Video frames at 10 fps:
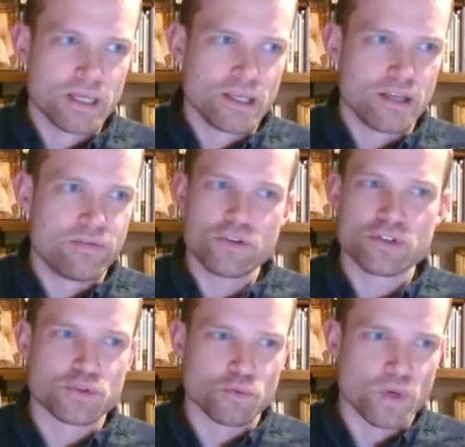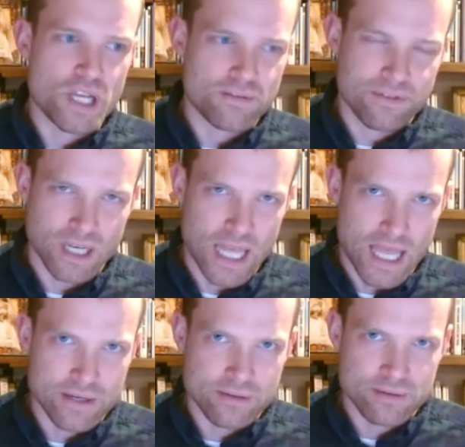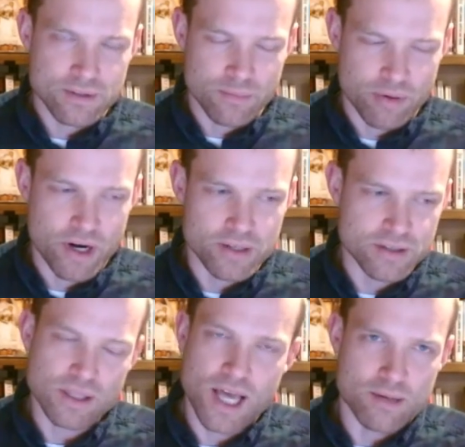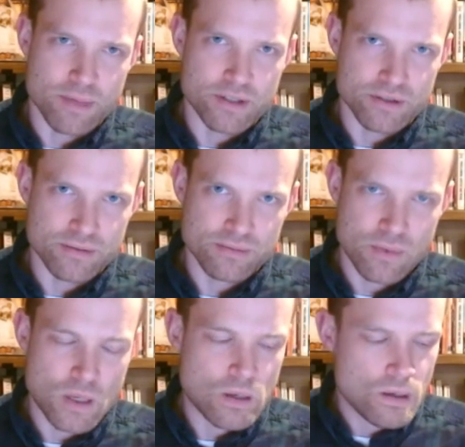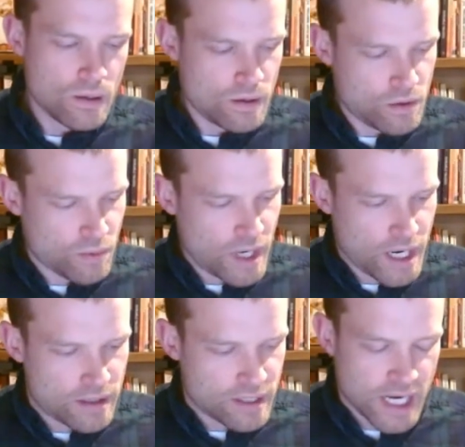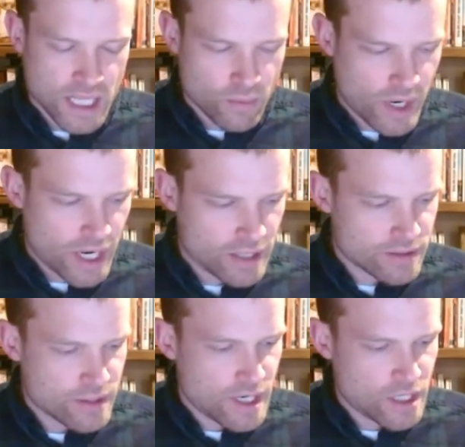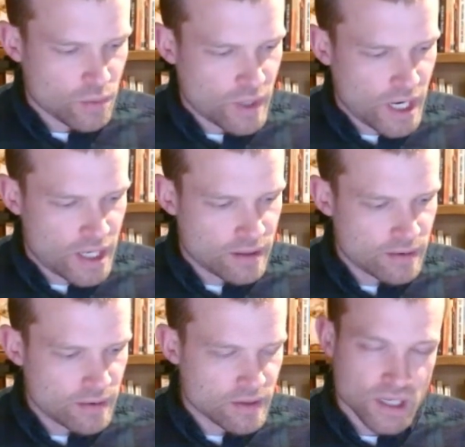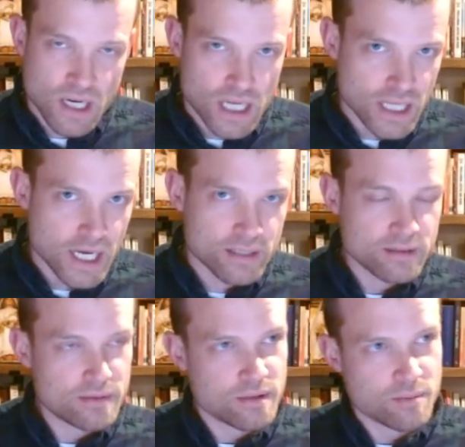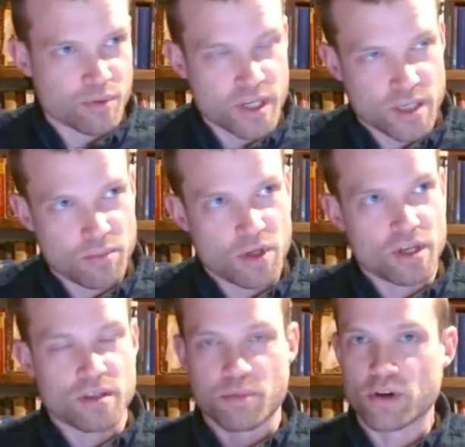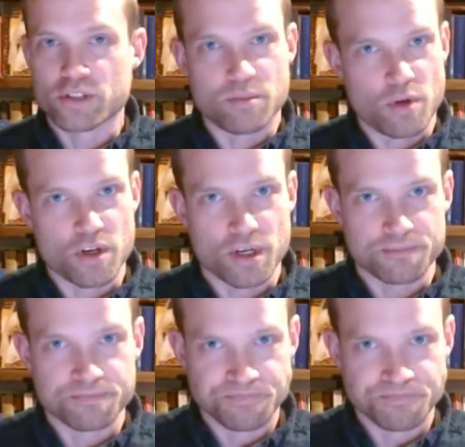if you just read for Lent the prayers of the Latin Missal, you read the daily readings and you read the collect, the pre communion, the post communion,